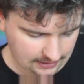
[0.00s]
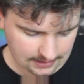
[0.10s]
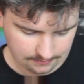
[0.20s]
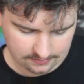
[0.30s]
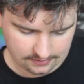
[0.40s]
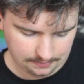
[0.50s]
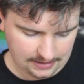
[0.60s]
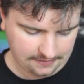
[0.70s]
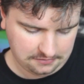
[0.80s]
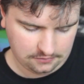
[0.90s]
It's the
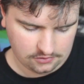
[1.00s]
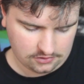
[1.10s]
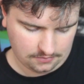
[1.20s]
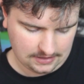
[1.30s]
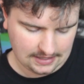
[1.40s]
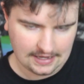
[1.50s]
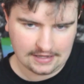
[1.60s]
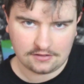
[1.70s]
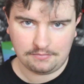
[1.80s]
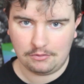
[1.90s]
Beths Future Me
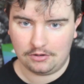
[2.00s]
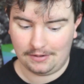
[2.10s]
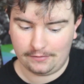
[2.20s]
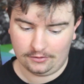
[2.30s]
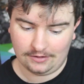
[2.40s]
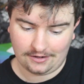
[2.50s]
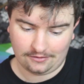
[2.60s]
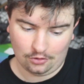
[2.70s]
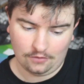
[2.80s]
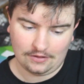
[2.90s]
Hates Me, one of my favourite
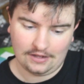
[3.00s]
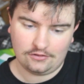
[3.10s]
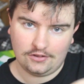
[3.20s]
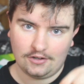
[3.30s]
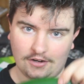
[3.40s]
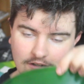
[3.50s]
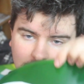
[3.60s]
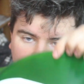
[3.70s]
records of last year, and